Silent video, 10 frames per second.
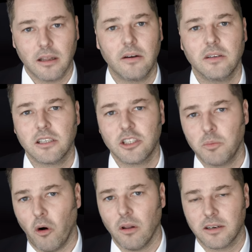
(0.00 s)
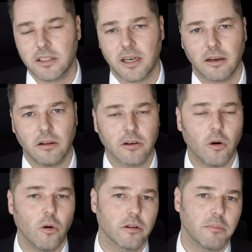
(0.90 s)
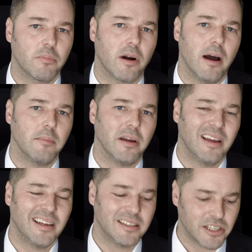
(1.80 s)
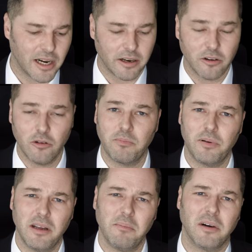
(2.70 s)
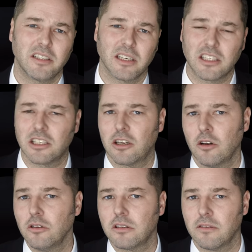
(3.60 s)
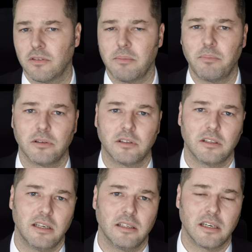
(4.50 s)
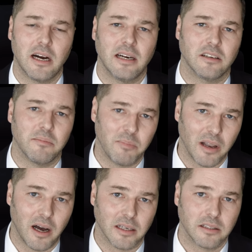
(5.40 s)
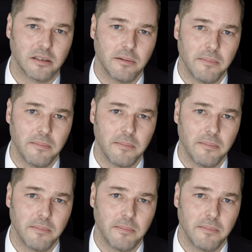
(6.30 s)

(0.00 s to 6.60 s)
there is a smaller channel called Primeinchina who pretty much exclusively puts these guys on blast.